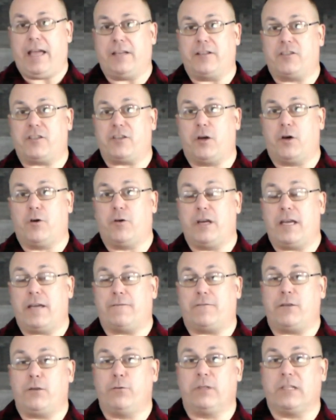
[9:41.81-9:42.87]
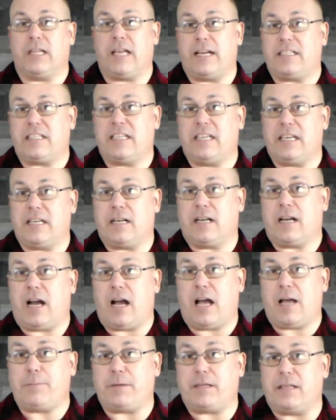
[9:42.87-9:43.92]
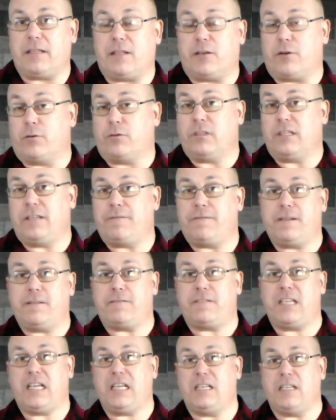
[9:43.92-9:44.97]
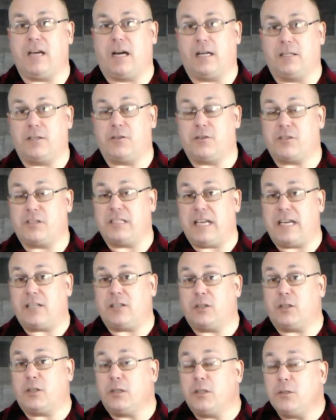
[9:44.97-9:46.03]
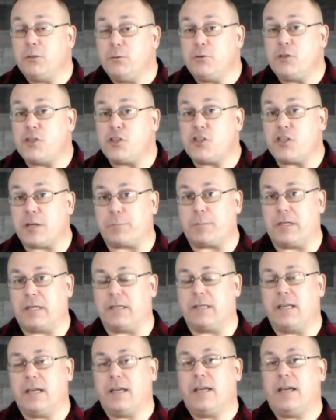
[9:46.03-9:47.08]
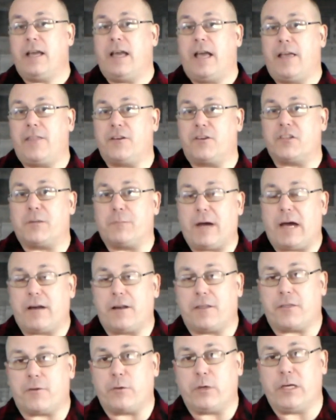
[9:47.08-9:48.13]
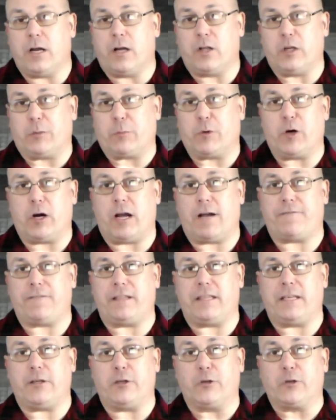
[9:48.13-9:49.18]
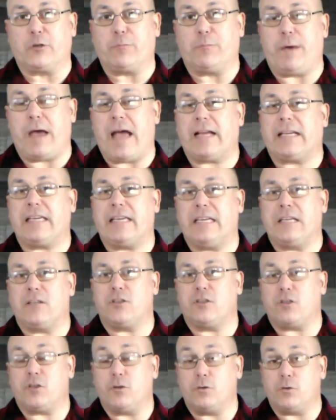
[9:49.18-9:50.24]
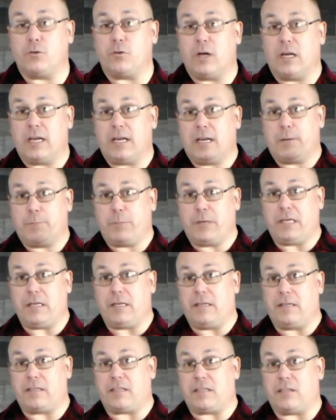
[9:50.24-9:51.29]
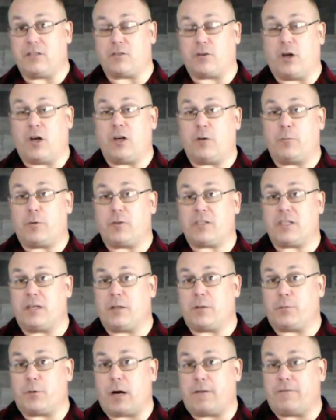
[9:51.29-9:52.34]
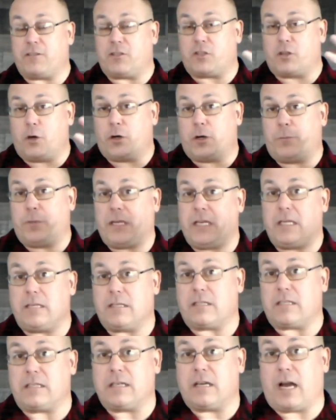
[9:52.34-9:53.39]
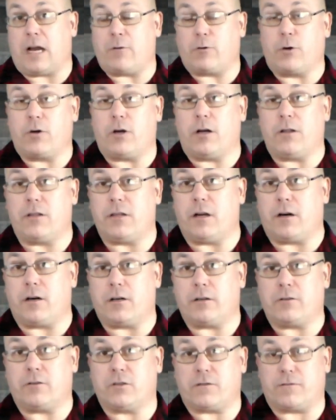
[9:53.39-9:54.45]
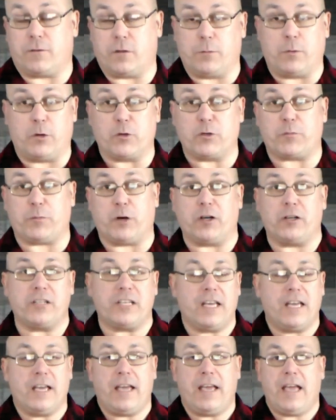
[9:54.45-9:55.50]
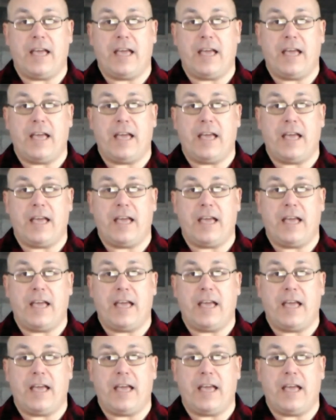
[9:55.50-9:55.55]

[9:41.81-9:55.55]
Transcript: And so if you would like to get a copy, they're only $15, and that includes shipping. And there's about a $3 profit that goes back into PEC. So 100% of the profits go to PEC. I wrote all the articles for the most part.